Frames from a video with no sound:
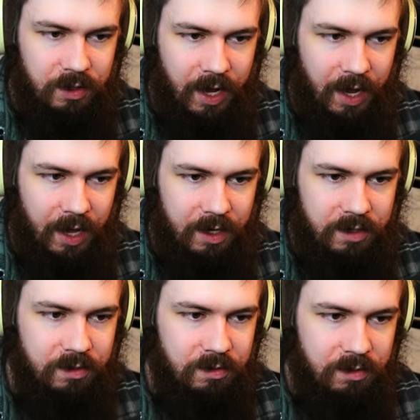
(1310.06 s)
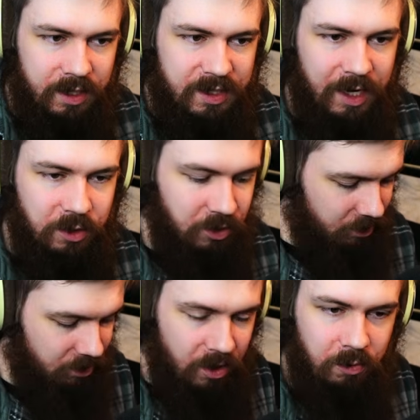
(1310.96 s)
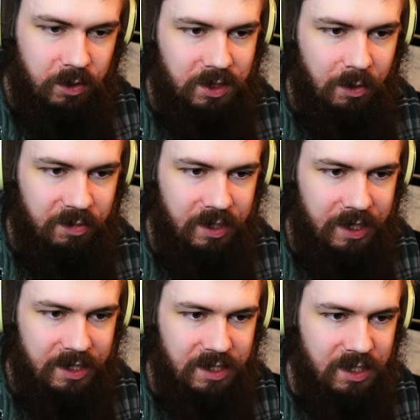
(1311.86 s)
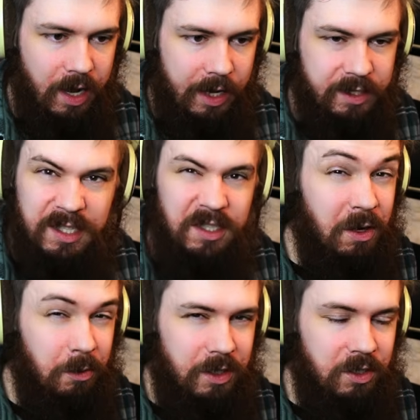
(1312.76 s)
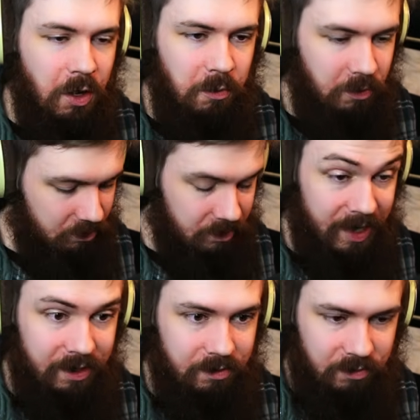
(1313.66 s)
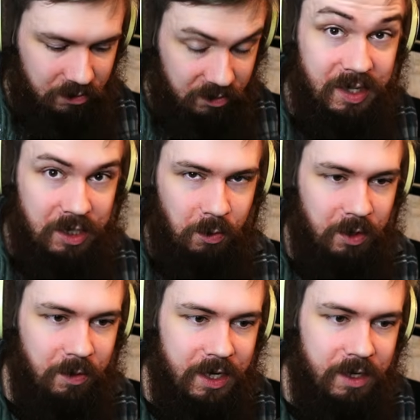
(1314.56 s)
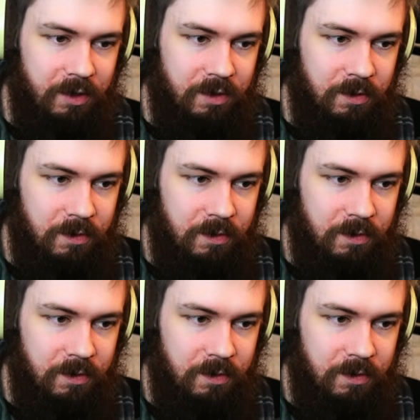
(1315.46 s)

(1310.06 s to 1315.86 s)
can add a texture or something that is not necessarily tonal, like this one right here.